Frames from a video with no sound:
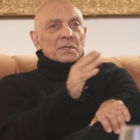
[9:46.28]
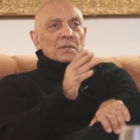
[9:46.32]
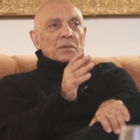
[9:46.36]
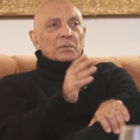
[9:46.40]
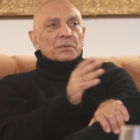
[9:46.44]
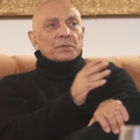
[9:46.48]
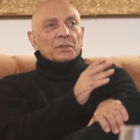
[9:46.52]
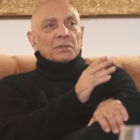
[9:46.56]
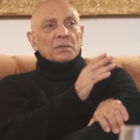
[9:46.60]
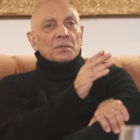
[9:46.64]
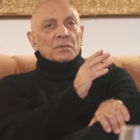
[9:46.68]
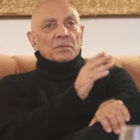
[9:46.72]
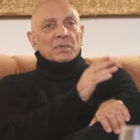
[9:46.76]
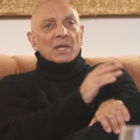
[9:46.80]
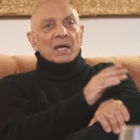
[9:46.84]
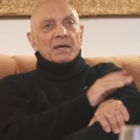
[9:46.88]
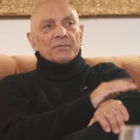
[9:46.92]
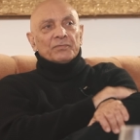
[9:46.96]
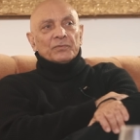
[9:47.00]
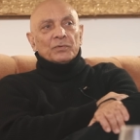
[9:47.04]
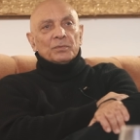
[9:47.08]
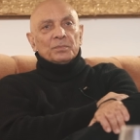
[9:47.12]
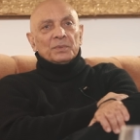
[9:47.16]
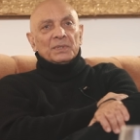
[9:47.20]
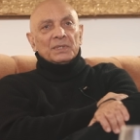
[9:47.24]
you know, you don't
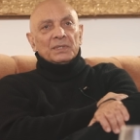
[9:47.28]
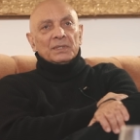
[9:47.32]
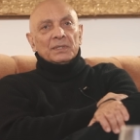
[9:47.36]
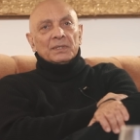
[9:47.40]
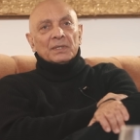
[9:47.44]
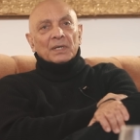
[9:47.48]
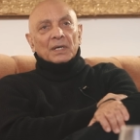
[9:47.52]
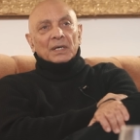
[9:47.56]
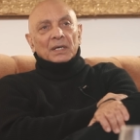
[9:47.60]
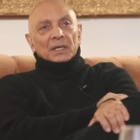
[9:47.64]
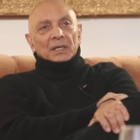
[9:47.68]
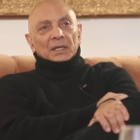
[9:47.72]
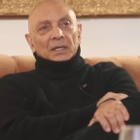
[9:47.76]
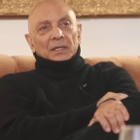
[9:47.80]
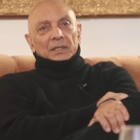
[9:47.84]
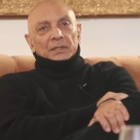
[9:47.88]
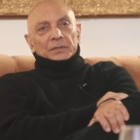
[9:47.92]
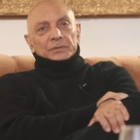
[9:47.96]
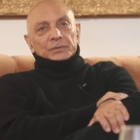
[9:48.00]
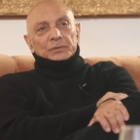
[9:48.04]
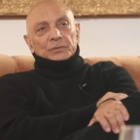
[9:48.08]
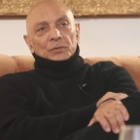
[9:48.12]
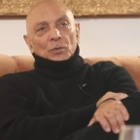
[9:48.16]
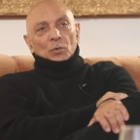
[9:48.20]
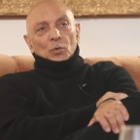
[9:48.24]
have to be
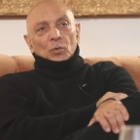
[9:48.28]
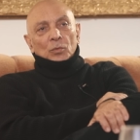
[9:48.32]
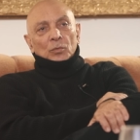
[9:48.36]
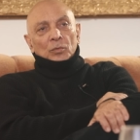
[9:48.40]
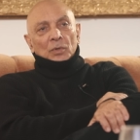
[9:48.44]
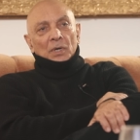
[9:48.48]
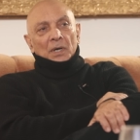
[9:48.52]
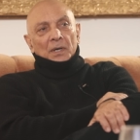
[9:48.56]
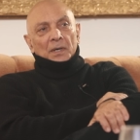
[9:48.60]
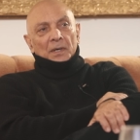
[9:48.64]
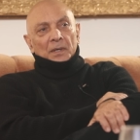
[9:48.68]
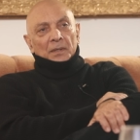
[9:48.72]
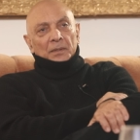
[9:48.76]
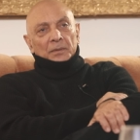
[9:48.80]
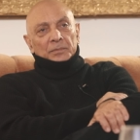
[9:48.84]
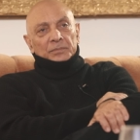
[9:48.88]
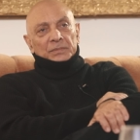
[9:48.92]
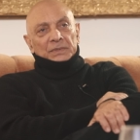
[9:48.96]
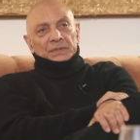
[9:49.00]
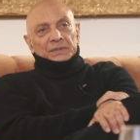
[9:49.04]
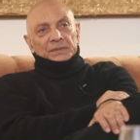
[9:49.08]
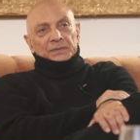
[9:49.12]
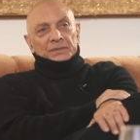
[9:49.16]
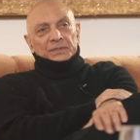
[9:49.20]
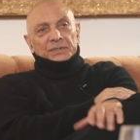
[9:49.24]
so
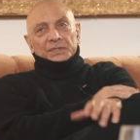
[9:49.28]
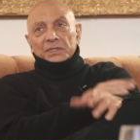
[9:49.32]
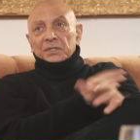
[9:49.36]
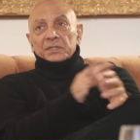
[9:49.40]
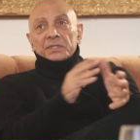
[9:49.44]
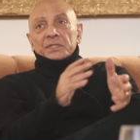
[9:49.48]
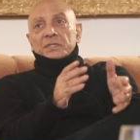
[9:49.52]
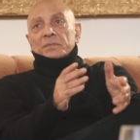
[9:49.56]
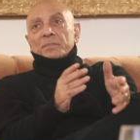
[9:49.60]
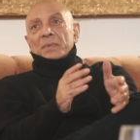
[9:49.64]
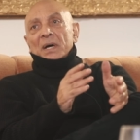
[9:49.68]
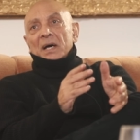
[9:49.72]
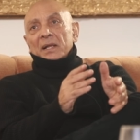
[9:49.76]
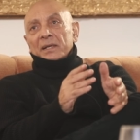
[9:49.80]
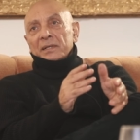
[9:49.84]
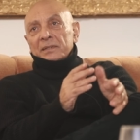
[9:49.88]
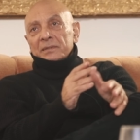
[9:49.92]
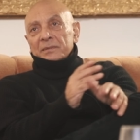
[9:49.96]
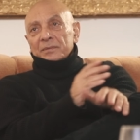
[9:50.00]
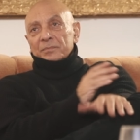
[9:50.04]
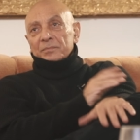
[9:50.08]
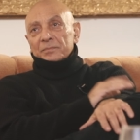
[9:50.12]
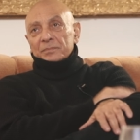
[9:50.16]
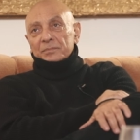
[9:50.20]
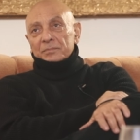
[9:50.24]
serious about
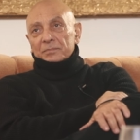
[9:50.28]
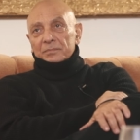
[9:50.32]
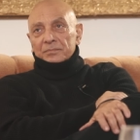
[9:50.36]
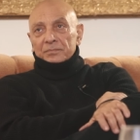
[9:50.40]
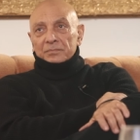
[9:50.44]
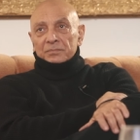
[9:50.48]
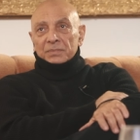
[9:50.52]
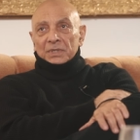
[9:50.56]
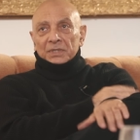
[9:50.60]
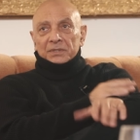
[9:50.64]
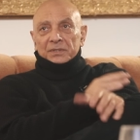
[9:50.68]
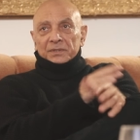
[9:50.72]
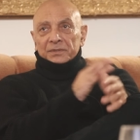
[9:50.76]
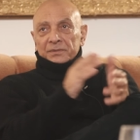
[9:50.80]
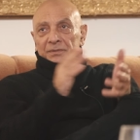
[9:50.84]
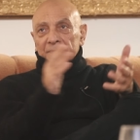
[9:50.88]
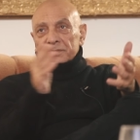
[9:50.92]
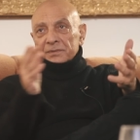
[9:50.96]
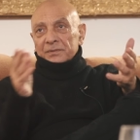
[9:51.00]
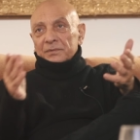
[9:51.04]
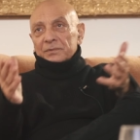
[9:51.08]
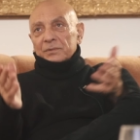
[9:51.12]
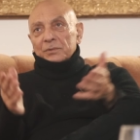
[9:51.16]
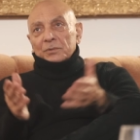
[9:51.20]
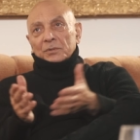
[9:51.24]
it
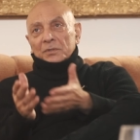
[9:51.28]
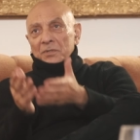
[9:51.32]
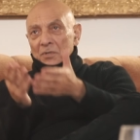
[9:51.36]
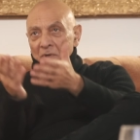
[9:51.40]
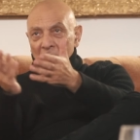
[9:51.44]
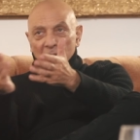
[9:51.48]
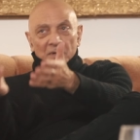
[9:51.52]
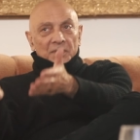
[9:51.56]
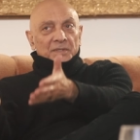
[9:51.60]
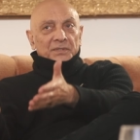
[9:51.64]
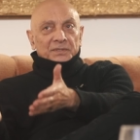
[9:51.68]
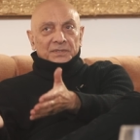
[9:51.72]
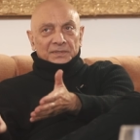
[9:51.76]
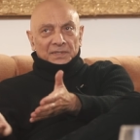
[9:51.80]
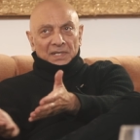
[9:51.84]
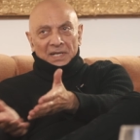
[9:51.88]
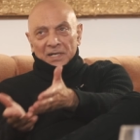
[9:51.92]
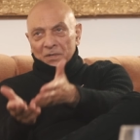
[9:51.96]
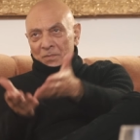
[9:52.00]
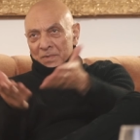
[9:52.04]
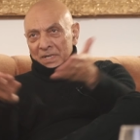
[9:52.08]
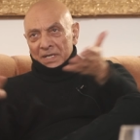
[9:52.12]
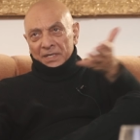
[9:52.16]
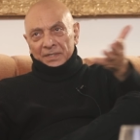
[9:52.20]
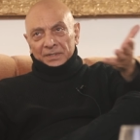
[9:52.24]
because you're an artist
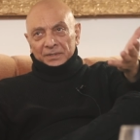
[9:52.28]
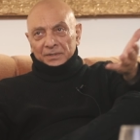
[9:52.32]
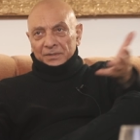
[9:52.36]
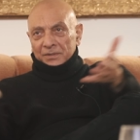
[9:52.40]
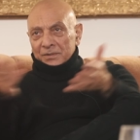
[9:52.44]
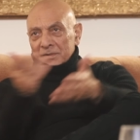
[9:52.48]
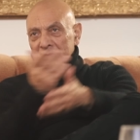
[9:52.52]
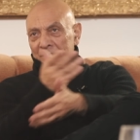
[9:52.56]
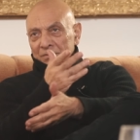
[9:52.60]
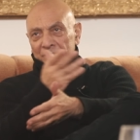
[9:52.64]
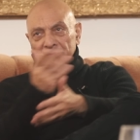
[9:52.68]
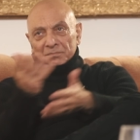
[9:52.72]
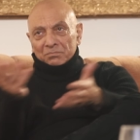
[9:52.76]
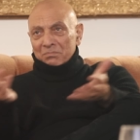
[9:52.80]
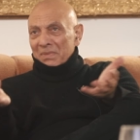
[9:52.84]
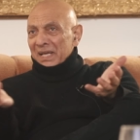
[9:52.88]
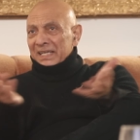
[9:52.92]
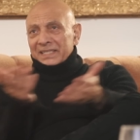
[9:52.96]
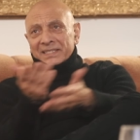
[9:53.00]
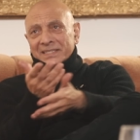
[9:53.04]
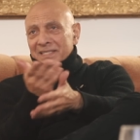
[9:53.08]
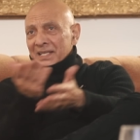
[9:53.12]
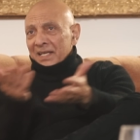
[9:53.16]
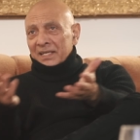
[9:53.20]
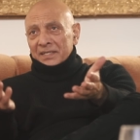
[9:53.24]
anyway. You
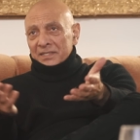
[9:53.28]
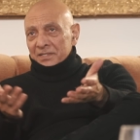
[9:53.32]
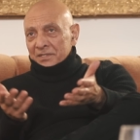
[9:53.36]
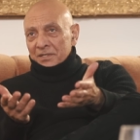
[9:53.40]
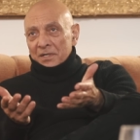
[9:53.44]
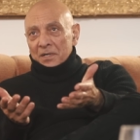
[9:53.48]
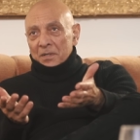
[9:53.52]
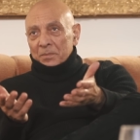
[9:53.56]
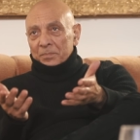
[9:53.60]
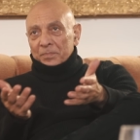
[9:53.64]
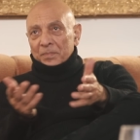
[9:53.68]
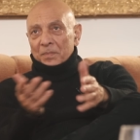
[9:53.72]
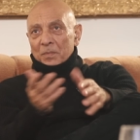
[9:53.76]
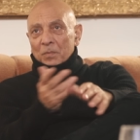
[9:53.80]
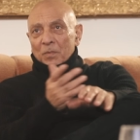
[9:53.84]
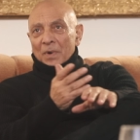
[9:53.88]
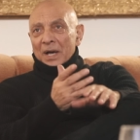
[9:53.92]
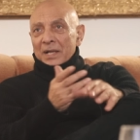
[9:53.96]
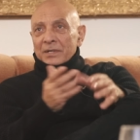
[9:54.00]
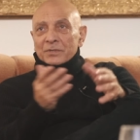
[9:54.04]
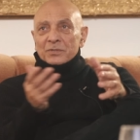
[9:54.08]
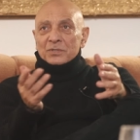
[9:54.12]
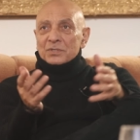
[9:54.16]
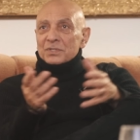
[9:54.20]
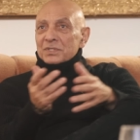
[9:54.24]
mix things up.
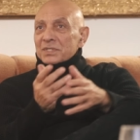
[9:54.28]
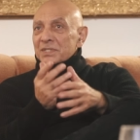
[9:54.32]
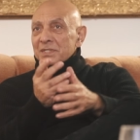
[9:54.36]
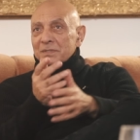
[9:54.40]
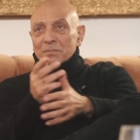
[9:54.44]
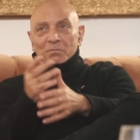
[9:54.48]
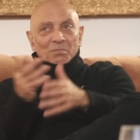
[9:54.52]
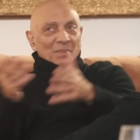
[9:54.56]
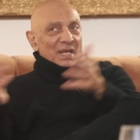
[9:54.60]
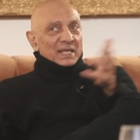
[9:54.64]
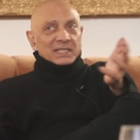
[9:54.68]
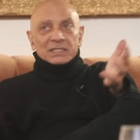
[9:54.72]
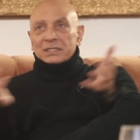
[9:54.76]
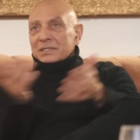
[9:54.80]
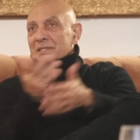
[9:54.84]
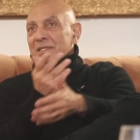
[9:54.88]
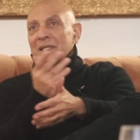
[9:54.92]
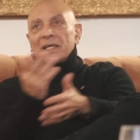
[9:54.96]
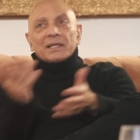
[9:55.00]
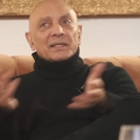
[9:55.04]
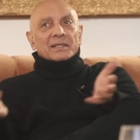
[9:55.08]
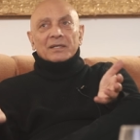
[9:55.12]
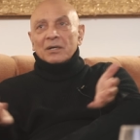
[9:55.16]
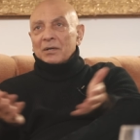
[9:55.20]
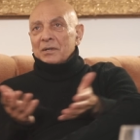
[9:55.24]
Why don't you just mix
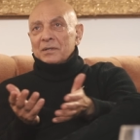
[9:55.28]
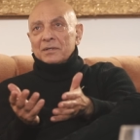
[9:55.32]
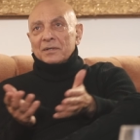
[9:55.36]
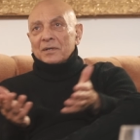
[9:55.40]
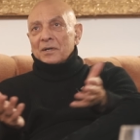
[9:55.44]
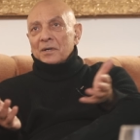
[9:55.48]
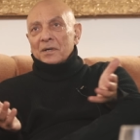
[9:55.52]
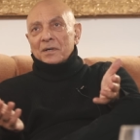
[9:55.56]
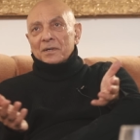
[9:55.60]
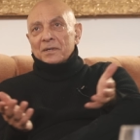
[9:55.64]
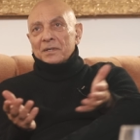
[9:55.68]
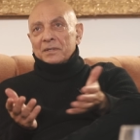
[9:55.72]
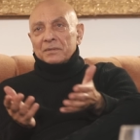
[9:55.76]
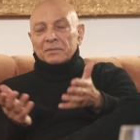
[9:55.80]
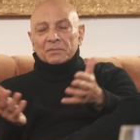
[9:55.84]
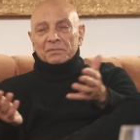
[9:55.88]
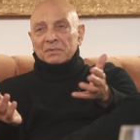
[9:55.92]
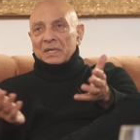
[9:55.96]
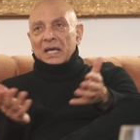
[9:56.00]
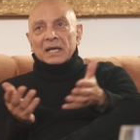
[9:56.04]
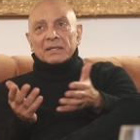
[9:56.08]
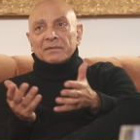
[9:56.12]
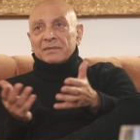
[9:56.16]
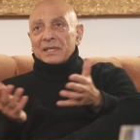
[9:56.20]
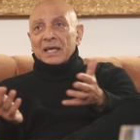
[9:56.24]
things
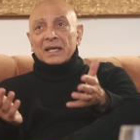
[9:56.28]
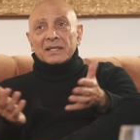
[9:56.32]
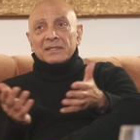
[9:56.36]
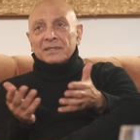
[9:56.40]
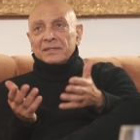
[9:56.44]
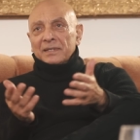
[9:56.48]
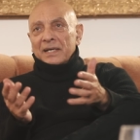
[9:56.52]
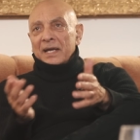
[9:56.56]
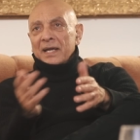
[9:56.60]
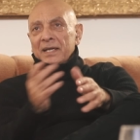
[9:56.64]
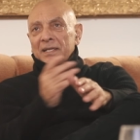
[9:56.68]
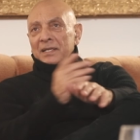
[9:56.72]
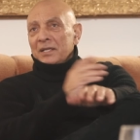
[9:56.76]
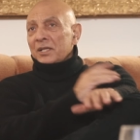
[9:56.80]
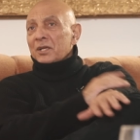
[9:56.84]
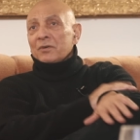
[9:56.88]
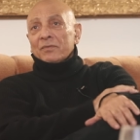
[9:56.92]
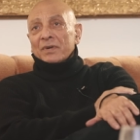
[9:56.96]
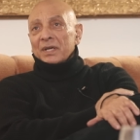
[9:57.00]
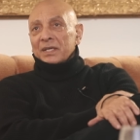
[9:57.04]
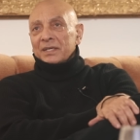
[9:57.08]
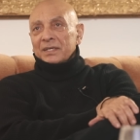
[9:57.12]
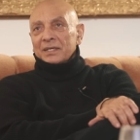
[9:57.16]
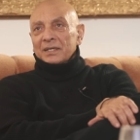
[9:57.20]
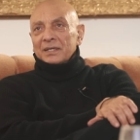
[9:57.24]
at a
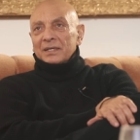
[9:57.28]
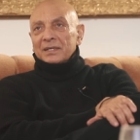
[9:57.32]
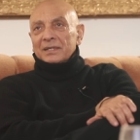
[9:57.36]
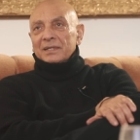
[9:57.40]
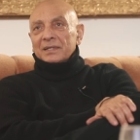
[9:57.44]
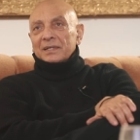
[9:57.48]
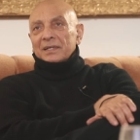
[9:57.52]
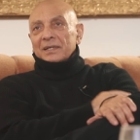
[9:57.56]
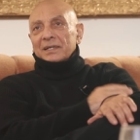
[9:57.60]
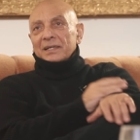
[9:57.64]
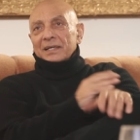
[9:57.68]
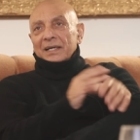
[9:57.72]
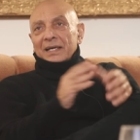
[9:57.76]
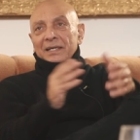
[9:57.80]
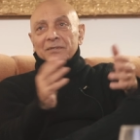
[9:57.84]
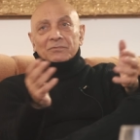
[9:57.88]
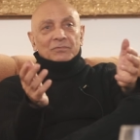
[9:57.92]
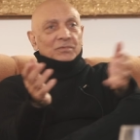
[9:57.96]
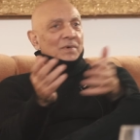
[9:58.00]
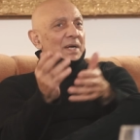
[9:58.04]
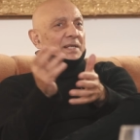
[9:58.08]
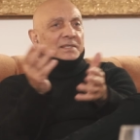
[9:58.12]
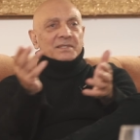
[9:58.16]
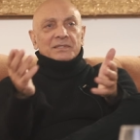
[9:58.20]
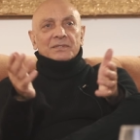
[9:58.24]
lyric
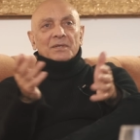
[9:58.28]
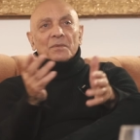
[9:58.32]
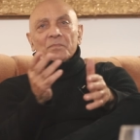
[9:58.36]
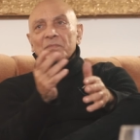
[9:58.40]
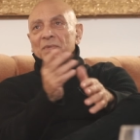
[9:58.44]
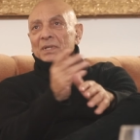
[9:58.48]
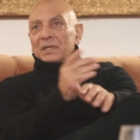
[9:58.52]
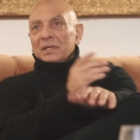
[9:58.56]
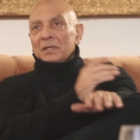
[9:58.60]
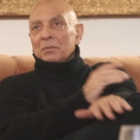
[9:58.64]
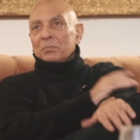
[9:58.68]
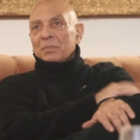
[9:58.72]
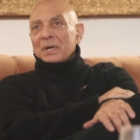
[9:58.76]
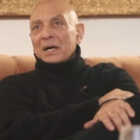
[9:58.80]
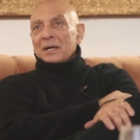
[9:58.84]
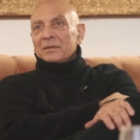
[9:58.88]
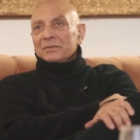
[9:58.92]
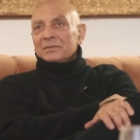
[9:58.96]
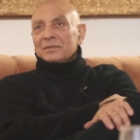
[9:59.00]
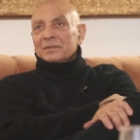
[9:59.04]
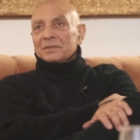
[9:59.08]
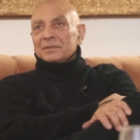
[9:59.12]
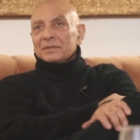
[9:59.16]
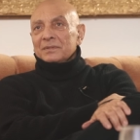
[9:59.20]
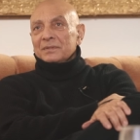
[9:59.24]
and write something
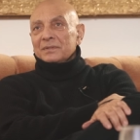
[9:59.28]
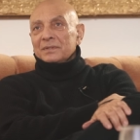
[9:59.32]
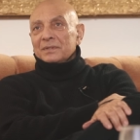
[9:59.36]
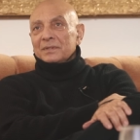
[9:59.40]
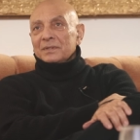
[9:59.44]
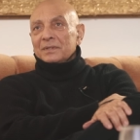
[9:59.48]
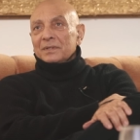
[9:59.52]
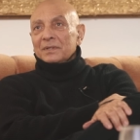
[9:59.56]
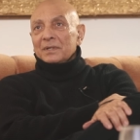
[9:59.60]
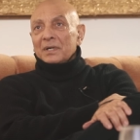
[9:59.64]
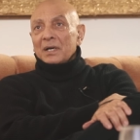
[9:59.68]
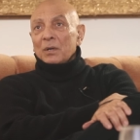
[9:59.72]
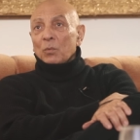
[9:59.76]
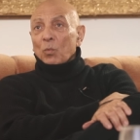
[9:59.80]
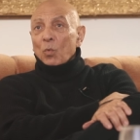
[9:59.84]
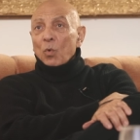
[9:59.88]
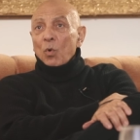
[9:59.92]
about a